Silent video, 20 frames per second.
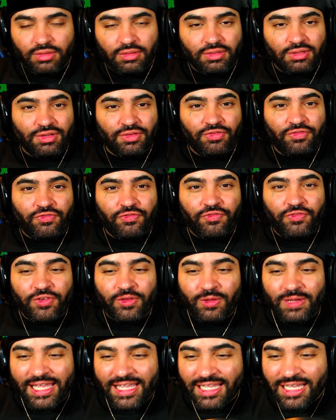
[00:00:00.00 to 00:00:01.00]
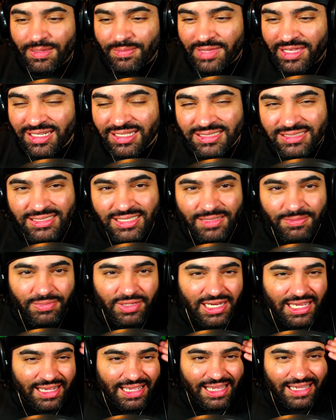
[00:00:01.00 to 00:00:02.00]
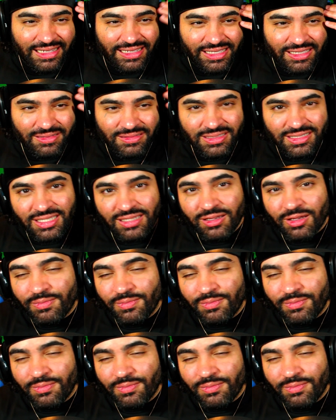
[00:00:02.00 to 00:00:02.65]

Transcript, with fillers: place to feel like I'm innocent, but I got guilty